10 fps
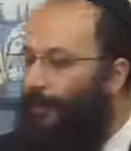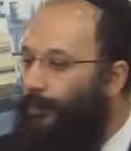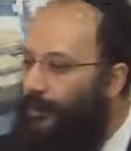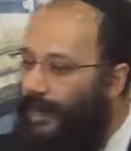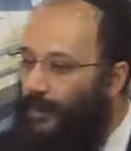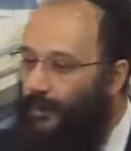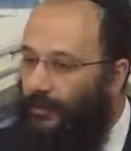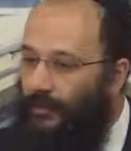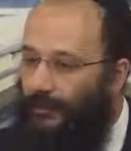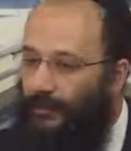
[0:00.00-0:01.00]

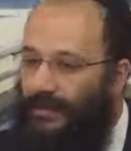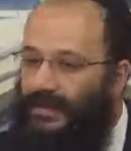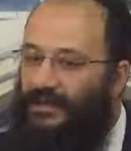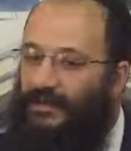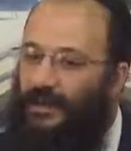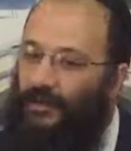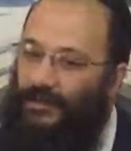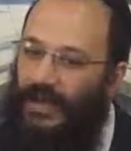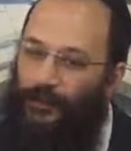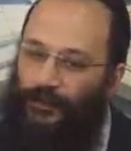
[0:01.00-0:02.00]
Prayer is another
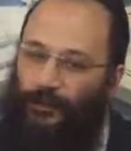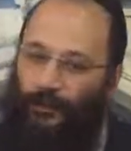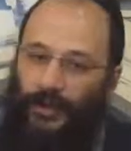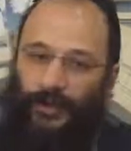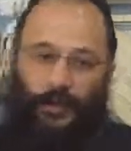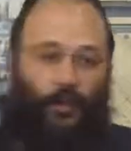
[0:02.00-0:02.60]
type of prayer